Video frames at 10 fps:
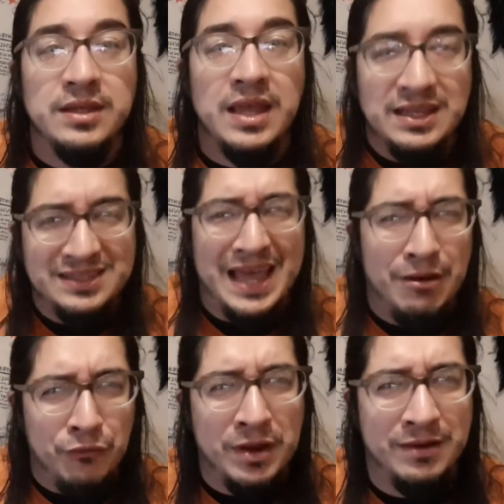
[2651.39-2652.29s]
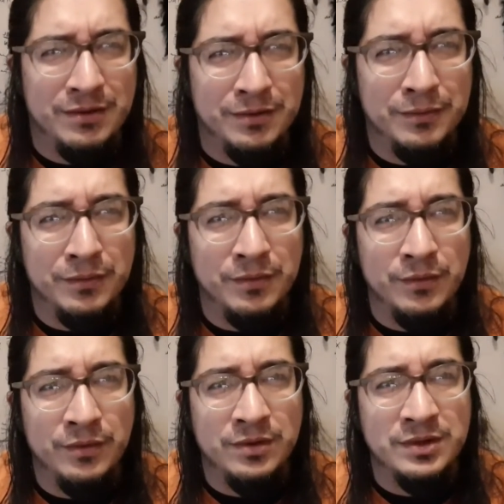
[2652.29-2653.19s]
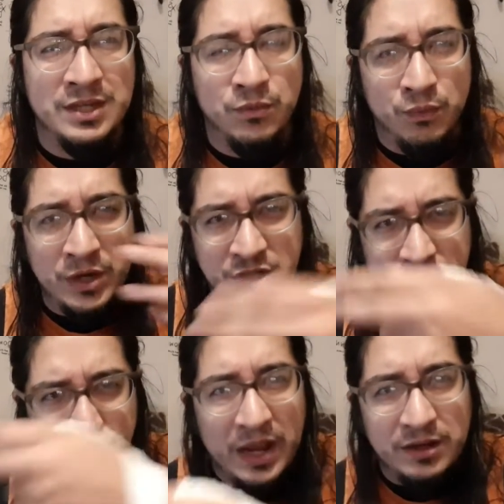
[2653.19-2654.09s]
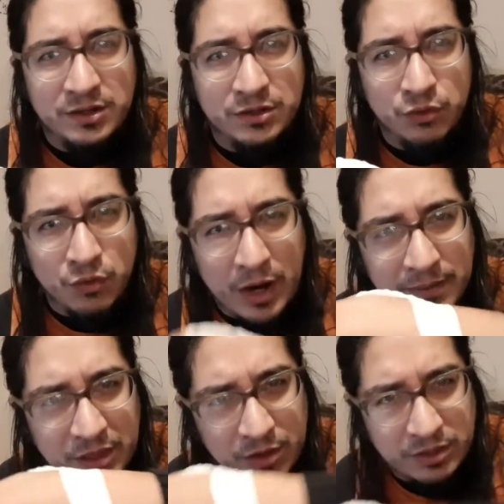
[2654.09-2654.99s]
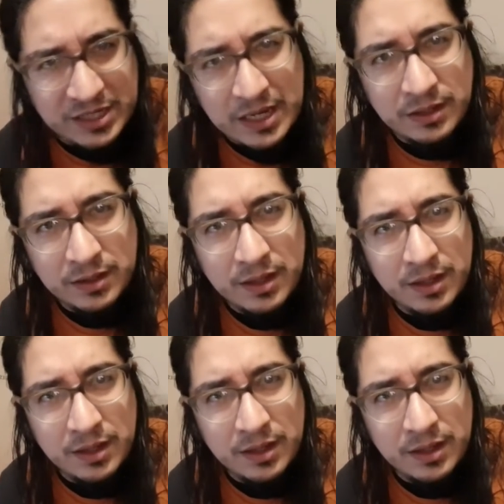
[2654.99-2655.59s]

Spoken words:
Is that what... Did we just read Deuteronomy 13?